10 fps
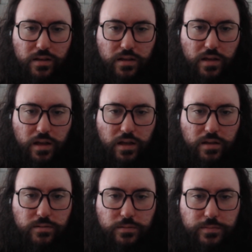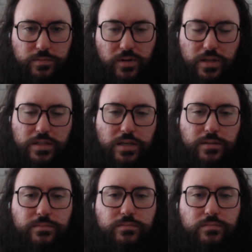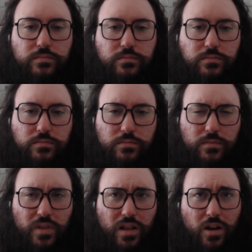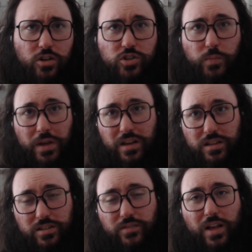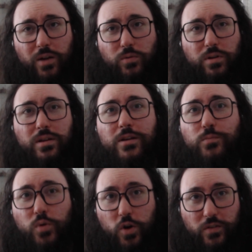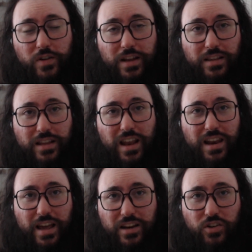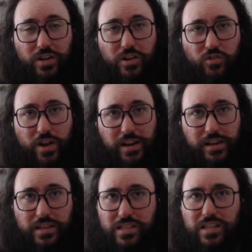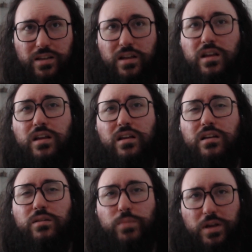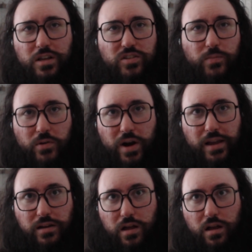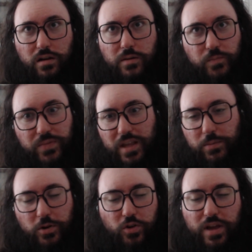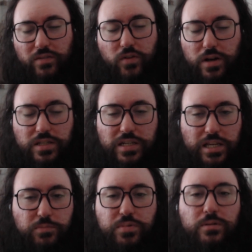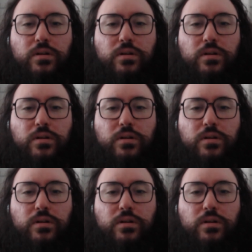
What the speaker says: Let's see. Also because of how prevalent electric terrain is. Because of Miraidon. I mean, you can't fall asleep